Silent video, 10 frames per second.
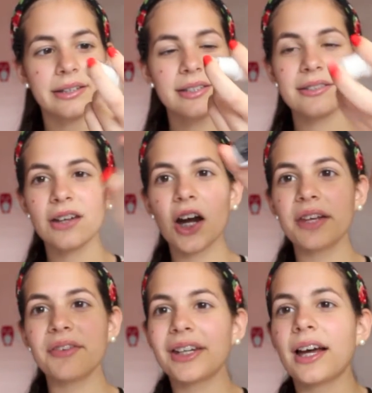This is
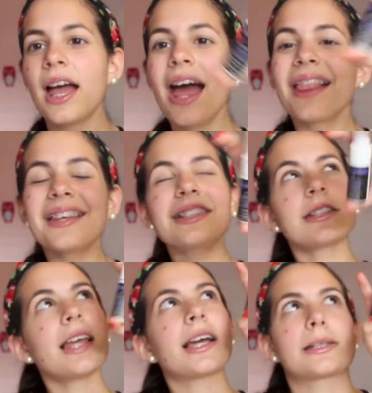not even, this
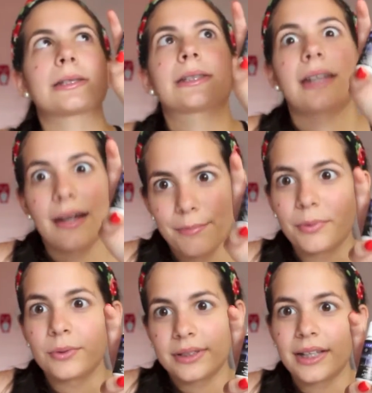is like a
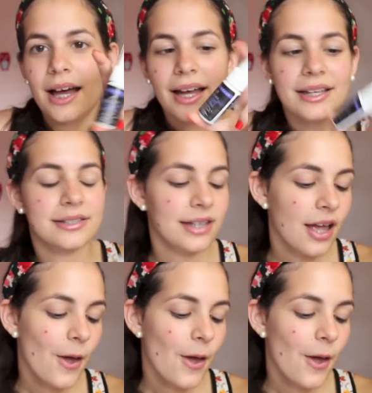sample size.